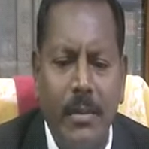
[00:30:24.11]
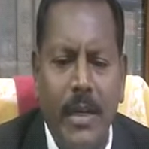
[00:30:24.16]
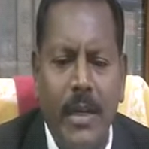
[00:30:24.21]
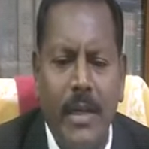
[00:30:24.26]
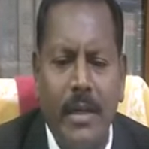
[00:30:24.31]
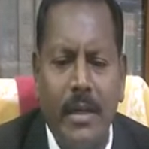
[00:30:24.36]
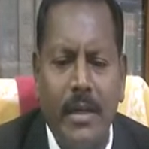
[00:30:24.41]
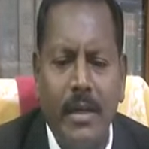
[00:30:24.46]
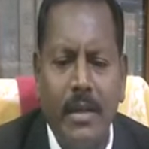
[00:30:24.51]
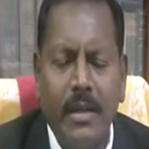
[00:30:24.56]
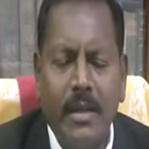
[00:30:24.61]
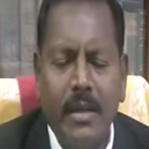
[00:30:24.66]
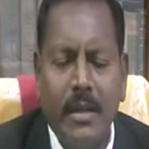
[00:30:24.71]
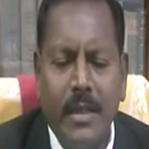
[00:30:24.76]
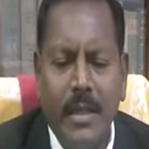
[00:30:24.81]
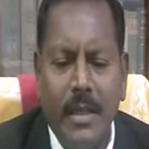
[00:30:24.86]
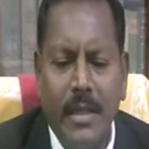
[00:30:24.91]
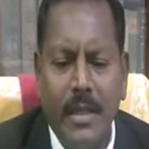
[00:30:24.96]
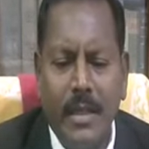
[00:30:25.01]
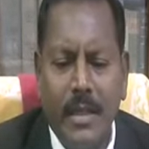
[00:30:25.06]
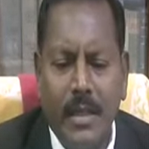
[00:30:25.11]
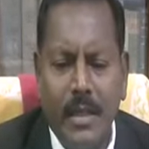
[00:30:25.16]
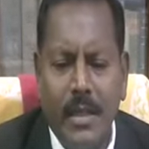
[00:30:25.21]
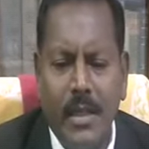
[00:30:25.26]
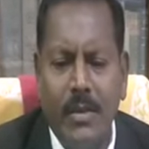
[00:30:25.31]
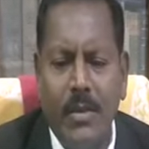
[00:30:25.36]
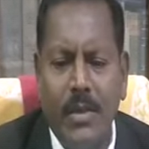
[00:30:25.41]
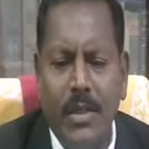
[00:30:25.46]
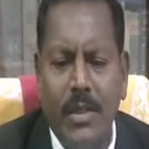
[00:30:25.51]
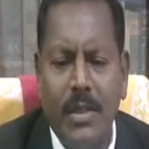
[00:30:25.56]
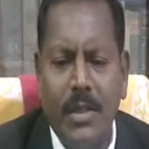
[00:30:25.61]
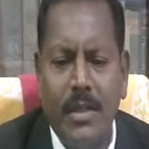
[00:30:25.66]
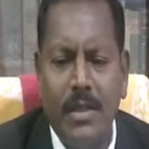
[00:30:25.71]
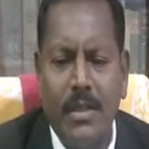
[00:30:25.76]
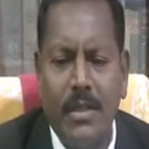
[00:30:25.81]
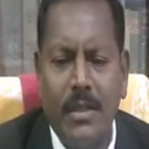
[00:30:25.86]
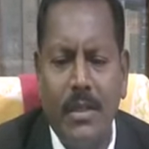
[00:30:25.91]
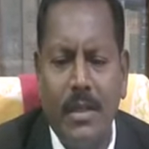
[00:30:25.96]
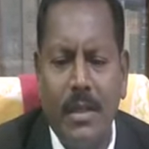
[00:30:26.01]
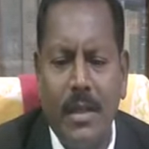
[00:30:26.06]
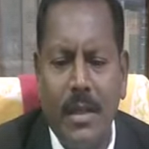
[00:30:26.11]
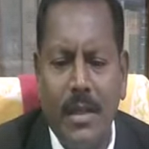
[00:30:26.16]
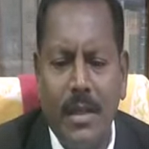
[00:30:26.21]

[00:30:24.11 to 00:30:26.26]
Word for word: back the reservations